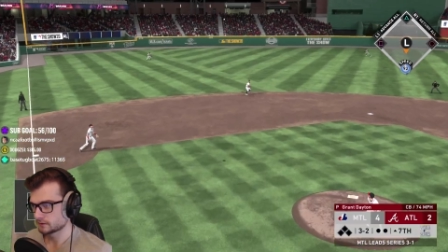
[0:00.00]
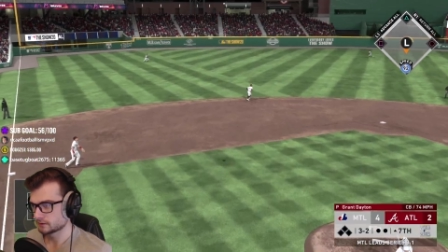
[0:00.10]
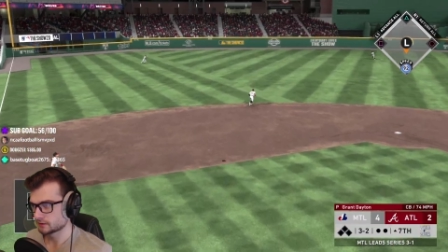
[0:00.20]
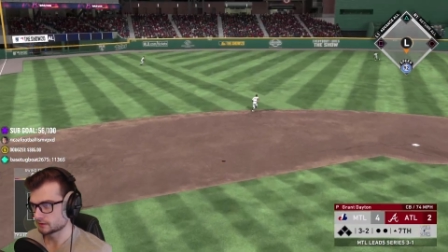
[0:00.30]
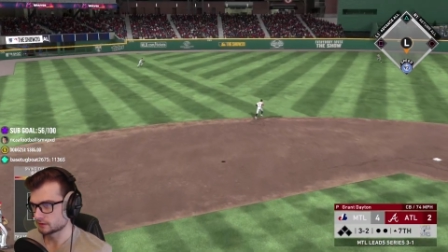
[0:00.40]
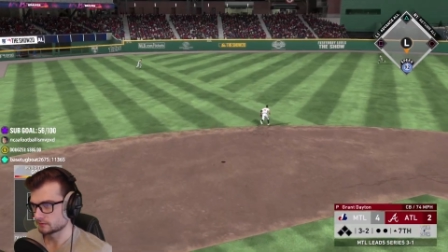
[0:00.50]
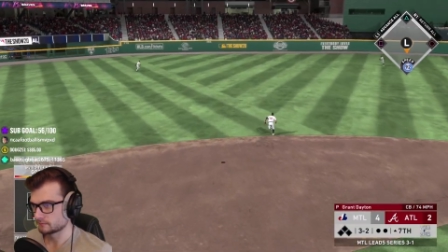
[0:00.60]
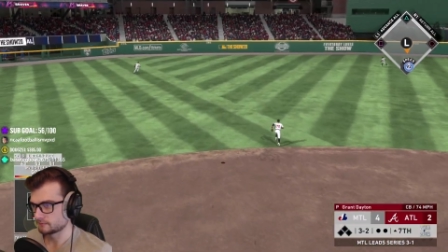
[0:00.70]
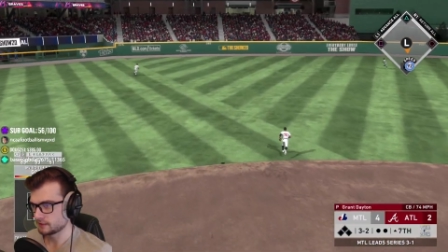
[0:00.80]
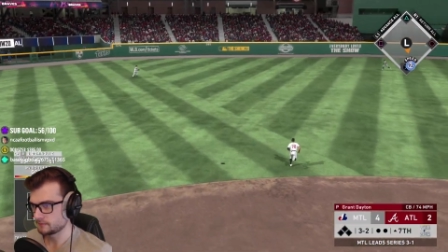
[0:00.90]
Uh,
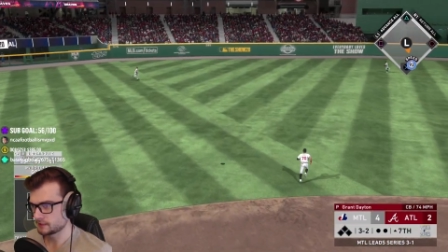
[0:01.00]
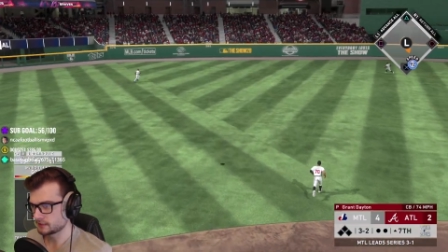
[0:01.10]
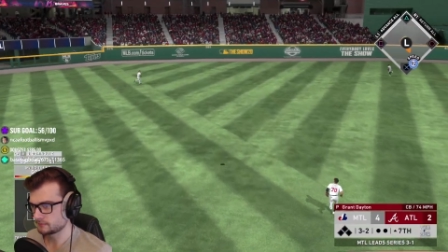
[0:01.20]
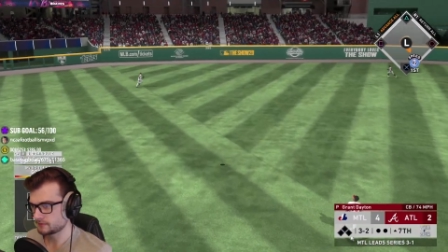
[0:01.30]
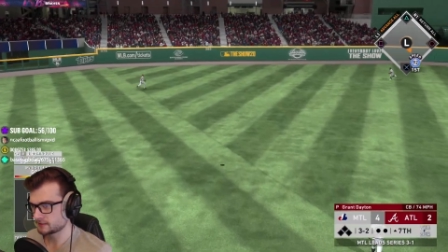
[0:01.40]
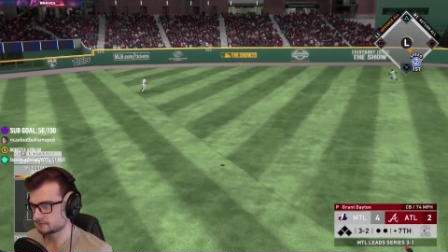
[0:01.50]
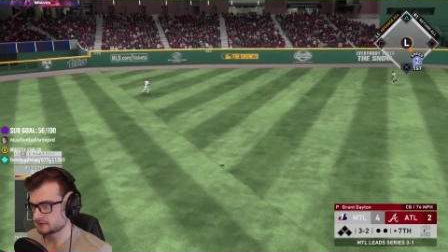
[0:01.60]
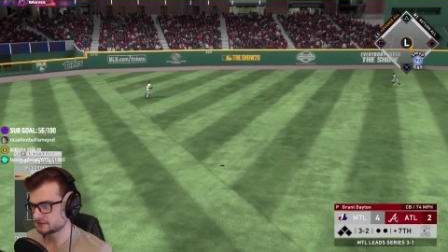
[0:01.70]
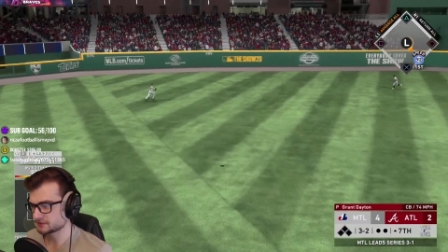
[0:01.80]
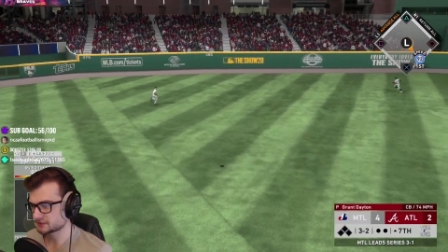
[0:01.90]
maybe not the best
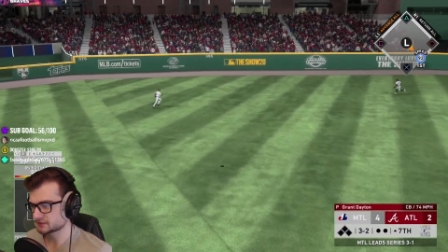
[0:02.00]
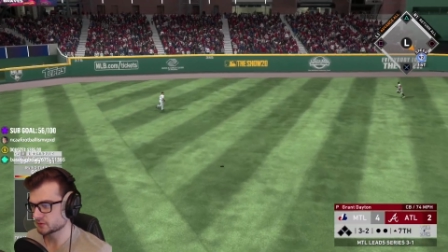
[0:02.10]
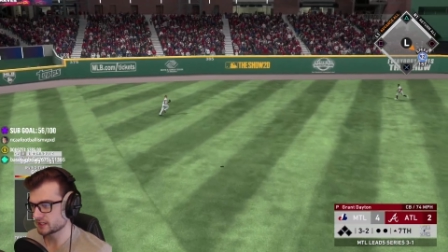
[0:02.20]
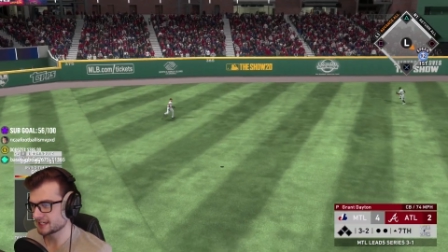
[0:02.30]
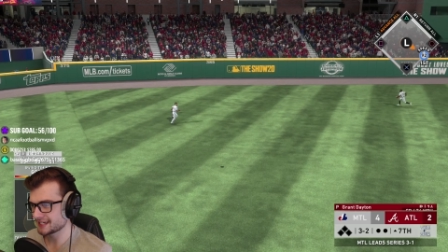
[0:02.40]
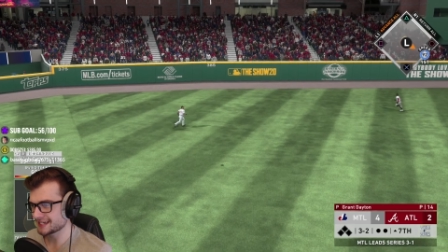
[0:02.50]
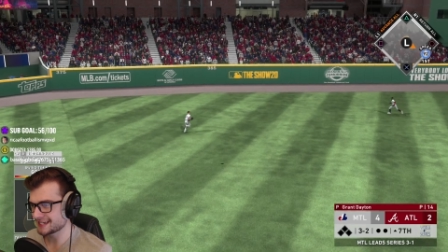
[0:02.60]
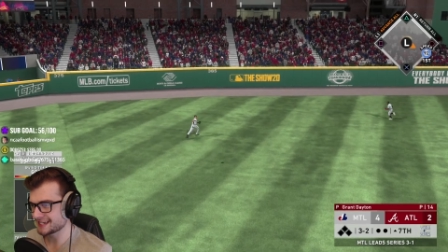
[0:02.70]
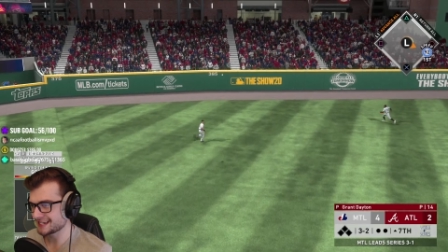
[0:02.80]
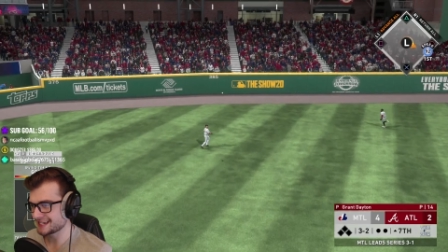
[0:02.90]
pitch to swing
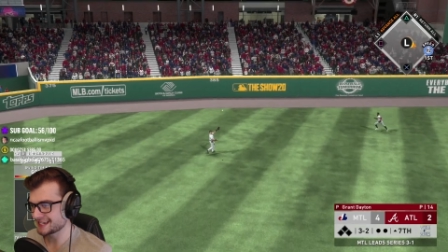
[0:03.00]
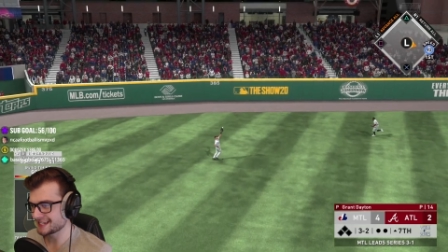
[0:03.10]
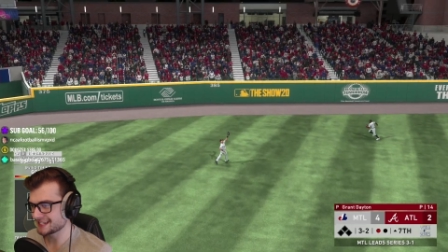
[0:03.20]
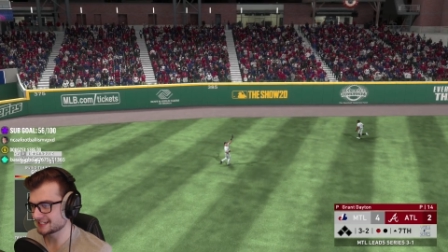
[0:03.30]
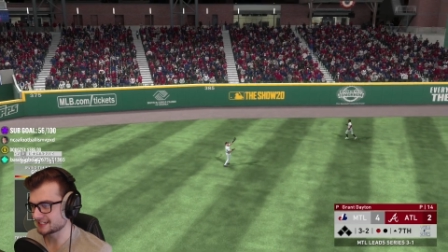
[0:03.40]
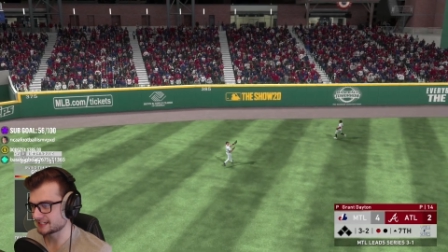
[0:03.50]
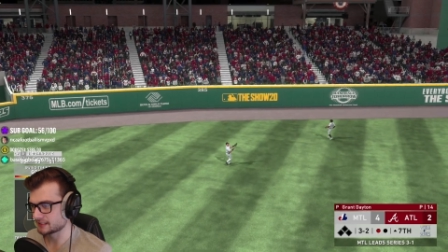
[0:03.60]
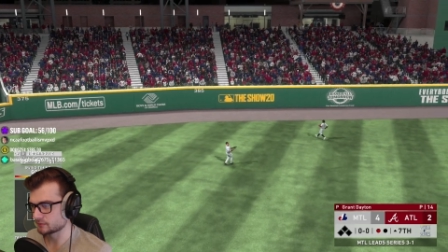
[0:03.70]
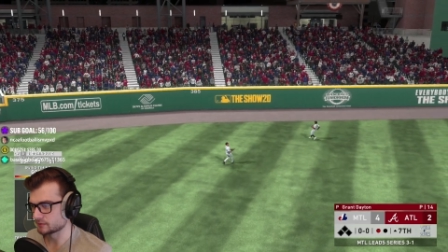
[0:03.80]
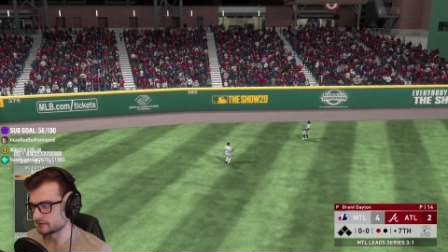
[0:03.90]
at.
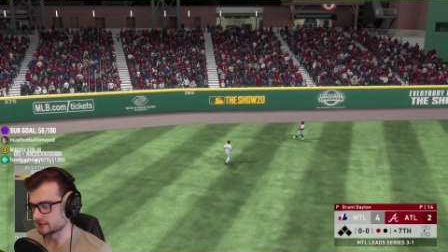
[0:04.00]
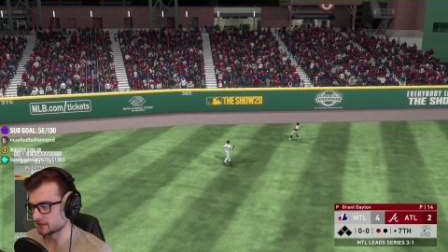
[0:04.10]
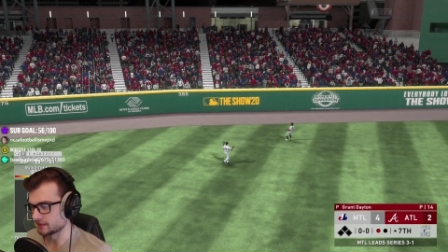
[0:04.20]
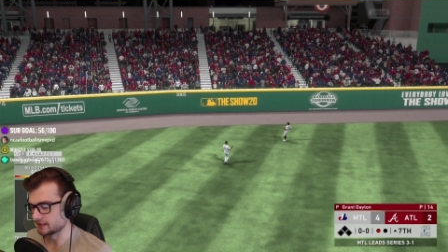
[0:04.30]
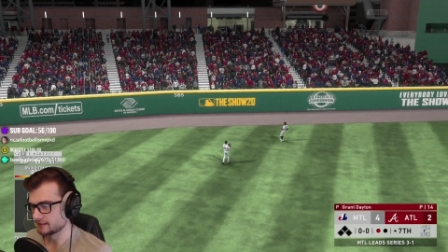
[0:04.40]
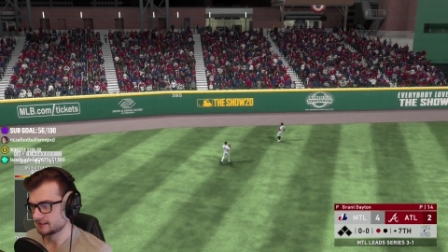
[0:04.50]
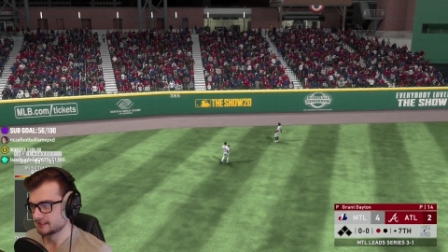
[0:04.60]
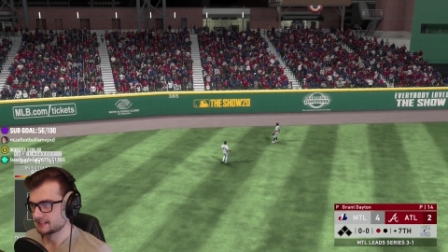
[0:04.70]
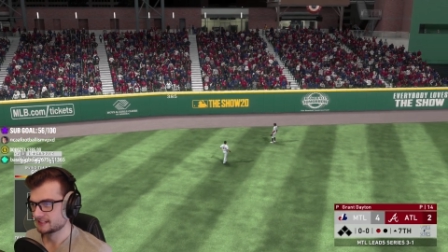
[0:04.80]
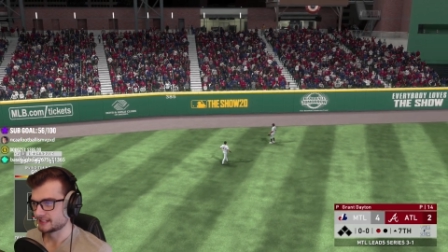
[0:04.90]
Ah, uh, we will be caught.
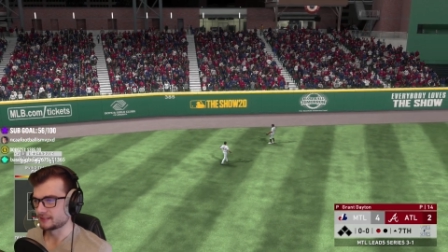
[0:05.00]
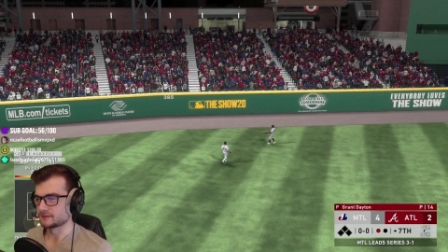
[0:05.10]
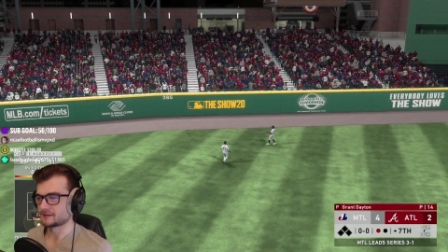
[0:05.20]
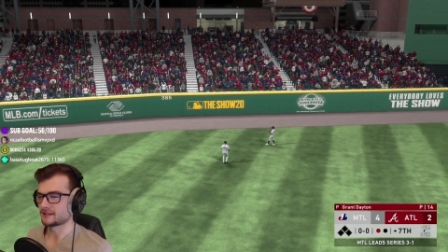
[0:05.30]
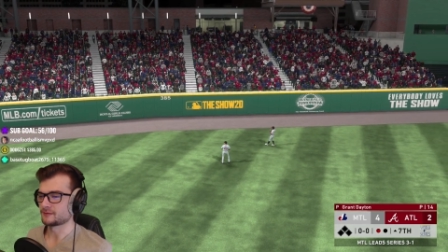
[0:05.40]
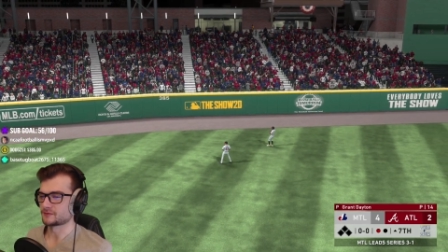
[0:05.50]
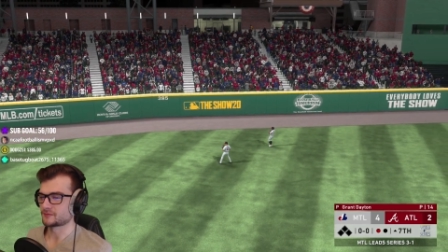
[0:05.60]
Oh, so that was